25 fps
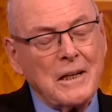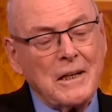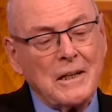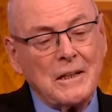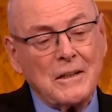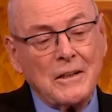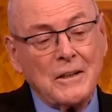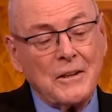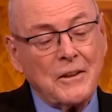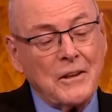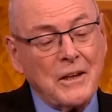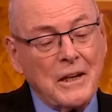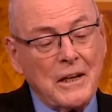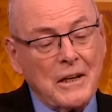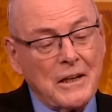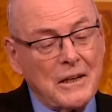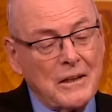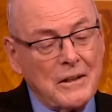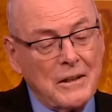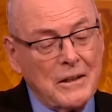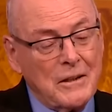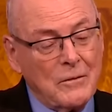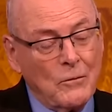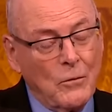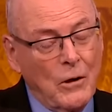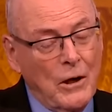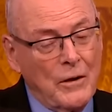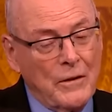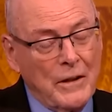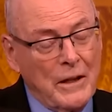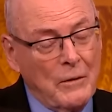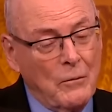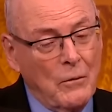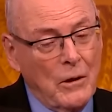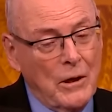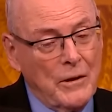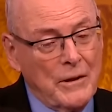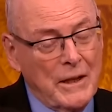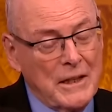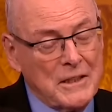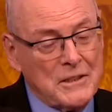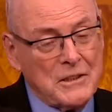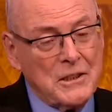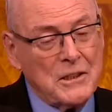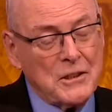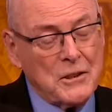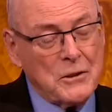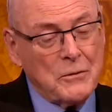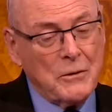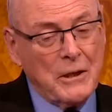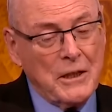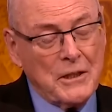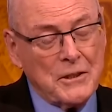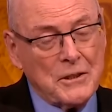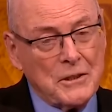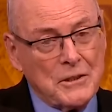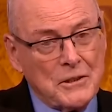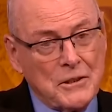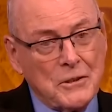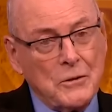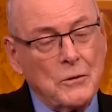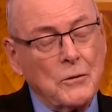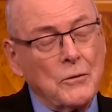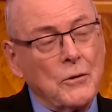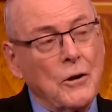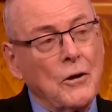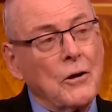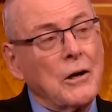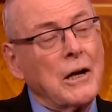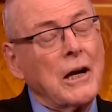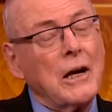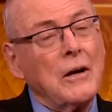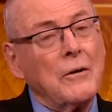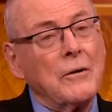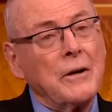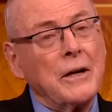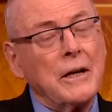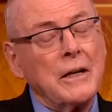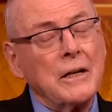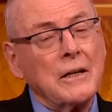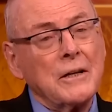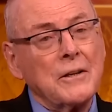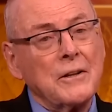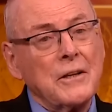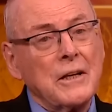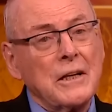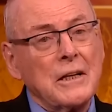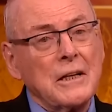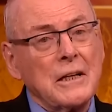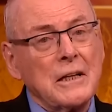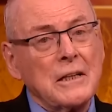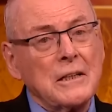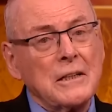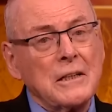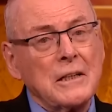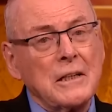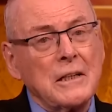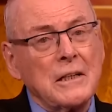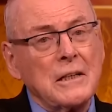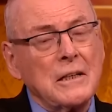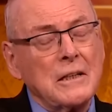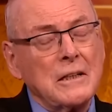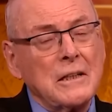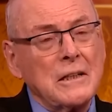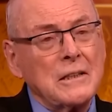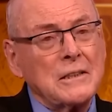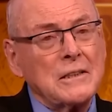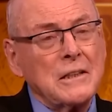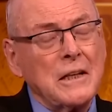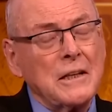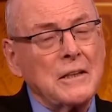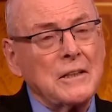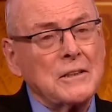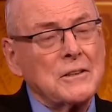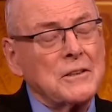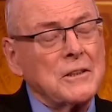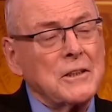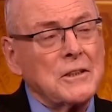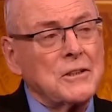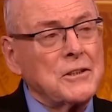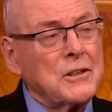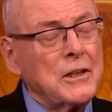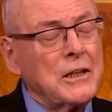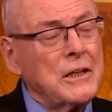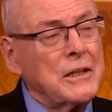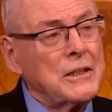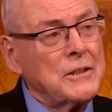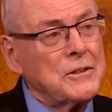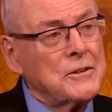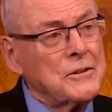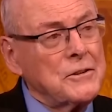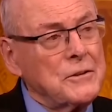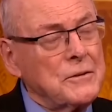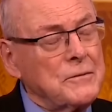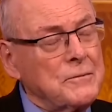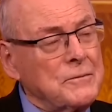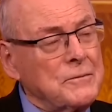I think while that situation's still ongoing, I think that there's nothing's going to change.